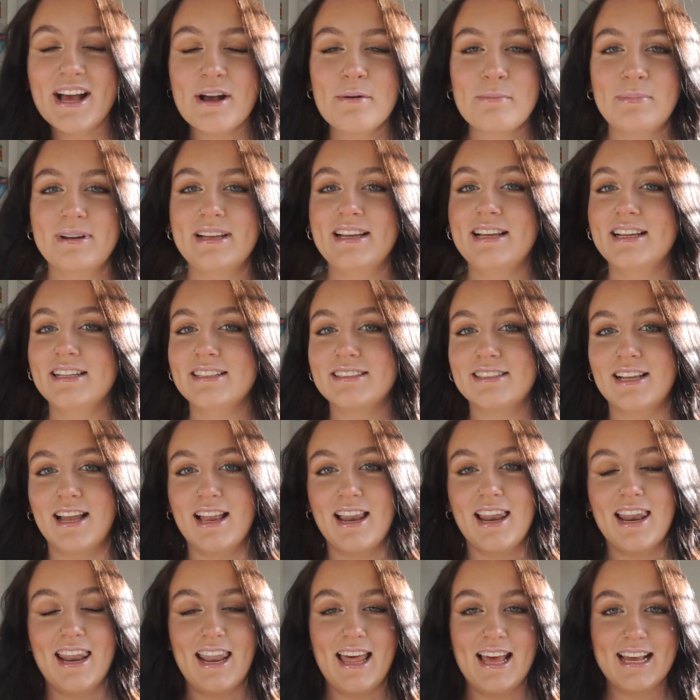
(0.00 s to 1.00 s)
Please
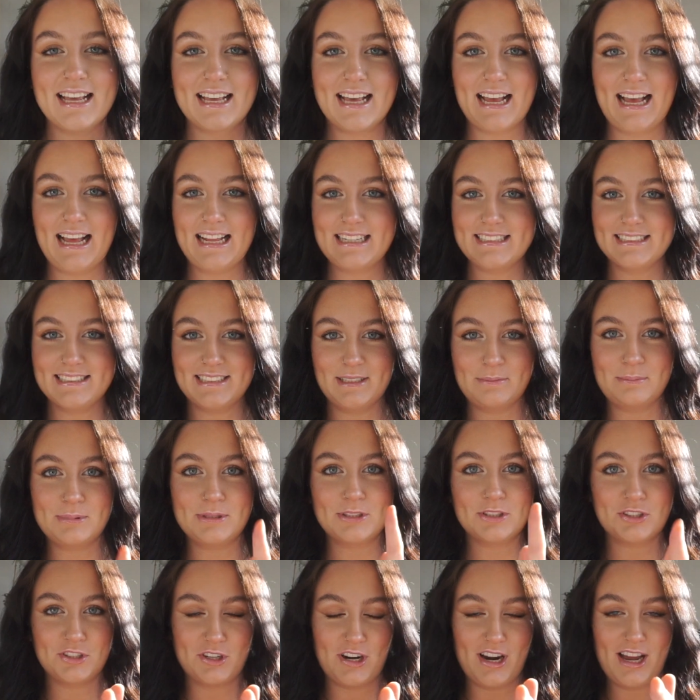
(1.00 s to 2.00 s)
like and
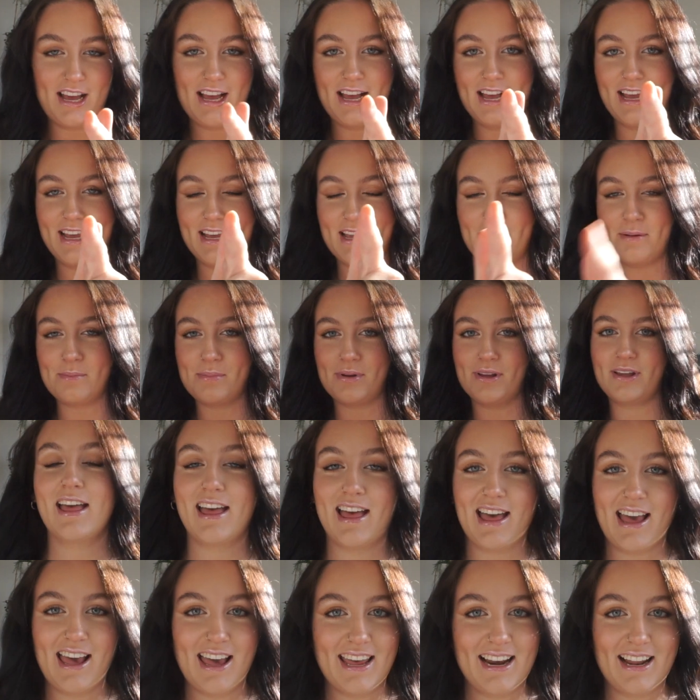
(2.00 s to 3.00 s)
subscribe,
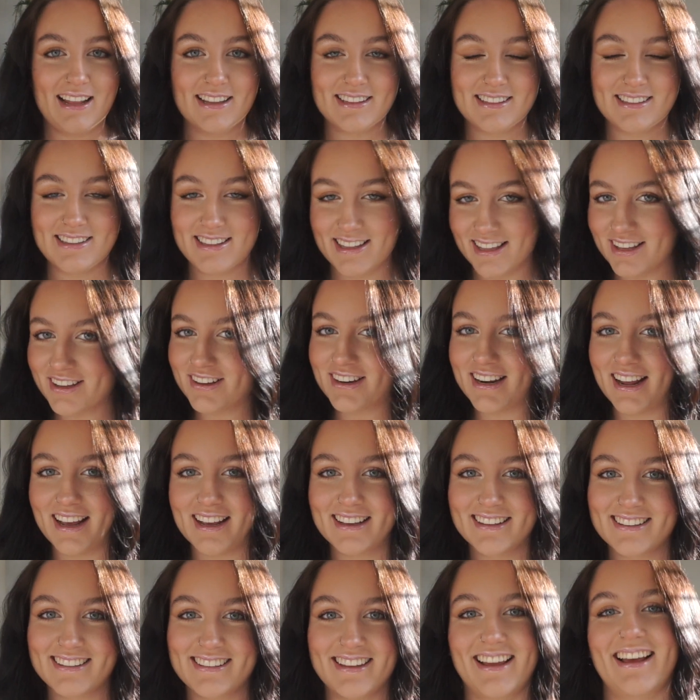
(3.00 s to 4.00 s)
and I'll see you
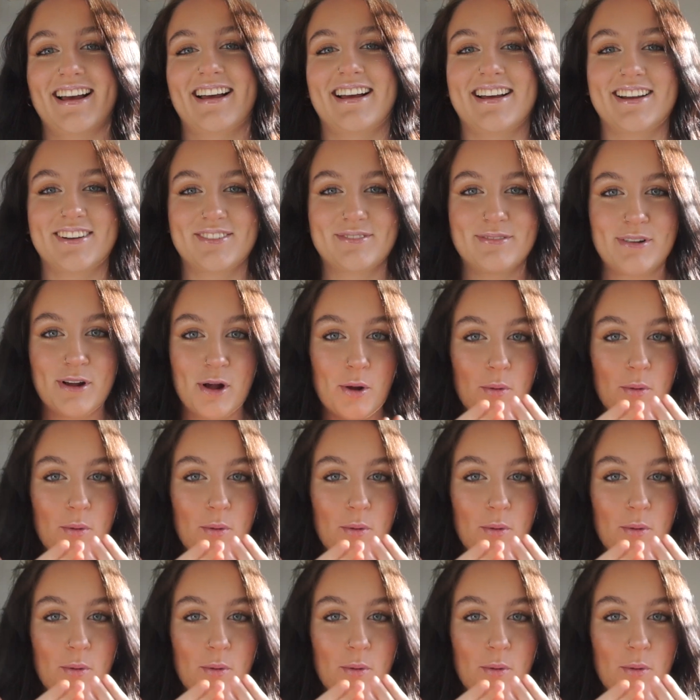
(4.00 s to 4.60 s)
next time.